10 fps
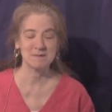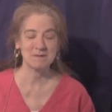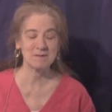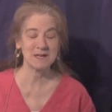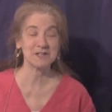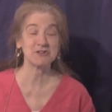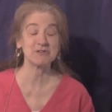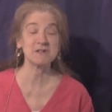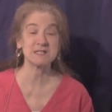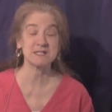
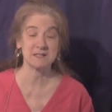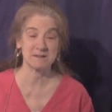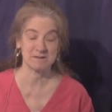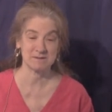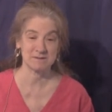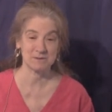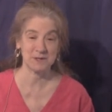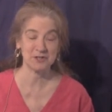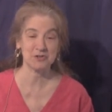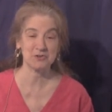increase it.
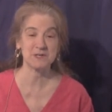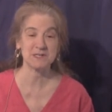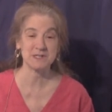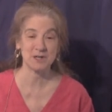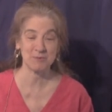We increase our